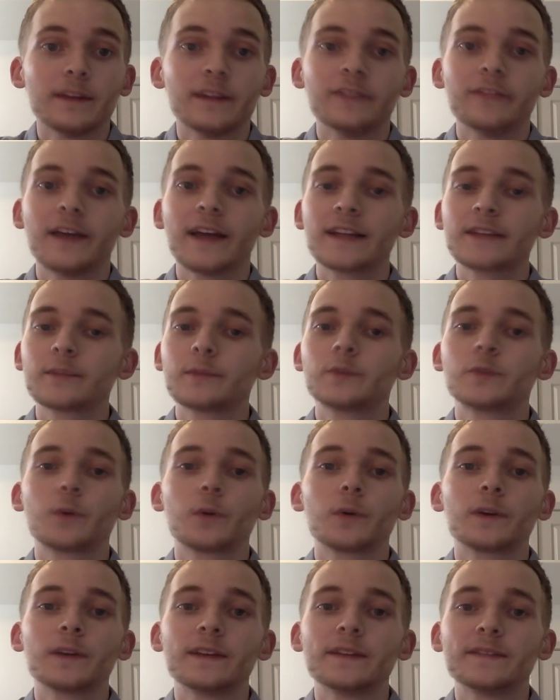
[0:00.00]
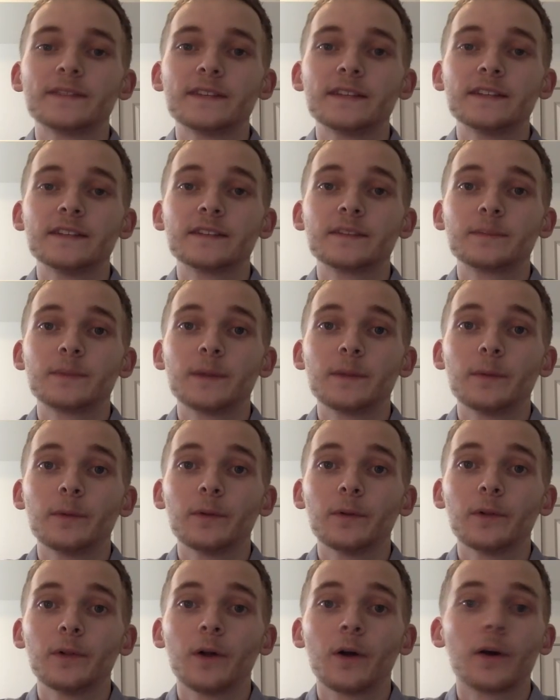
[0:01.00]
and the vast majority of these
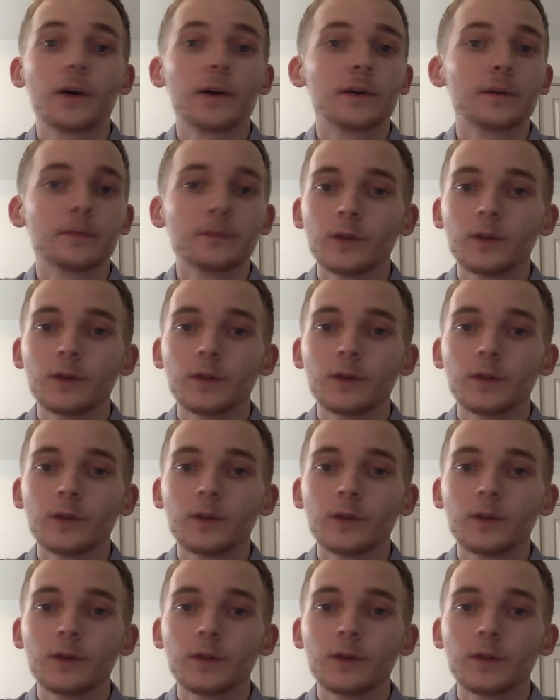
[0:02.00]
people are